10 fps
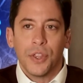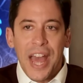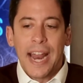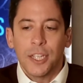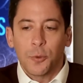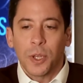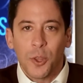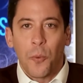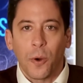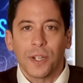That is
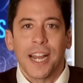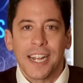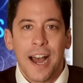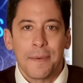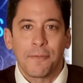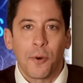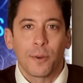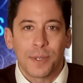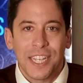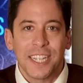what the World Economic
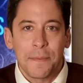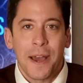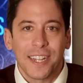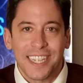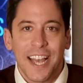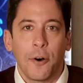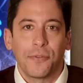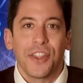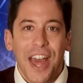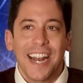Forum says about
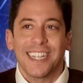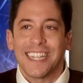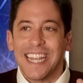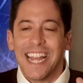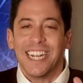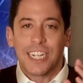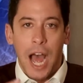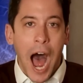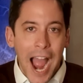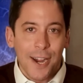itself. That is the
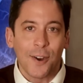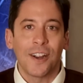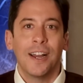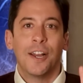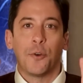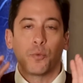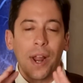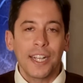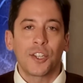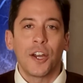entire
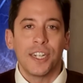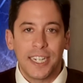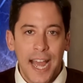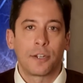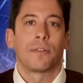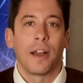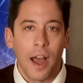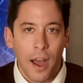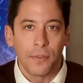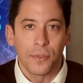raison
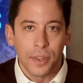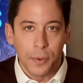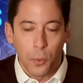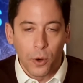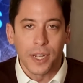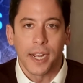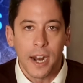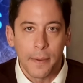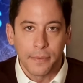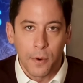d'etre of the World
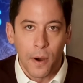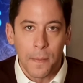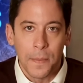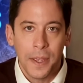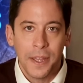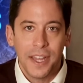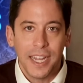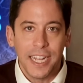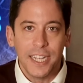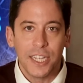Economic Forum
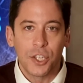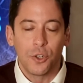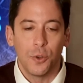is